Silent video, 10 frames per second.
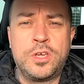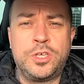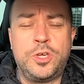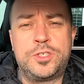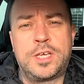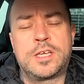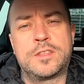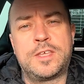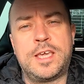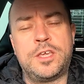using
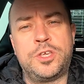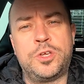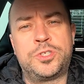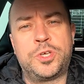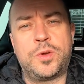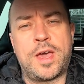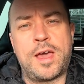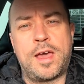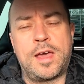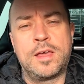the
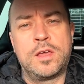U2-Air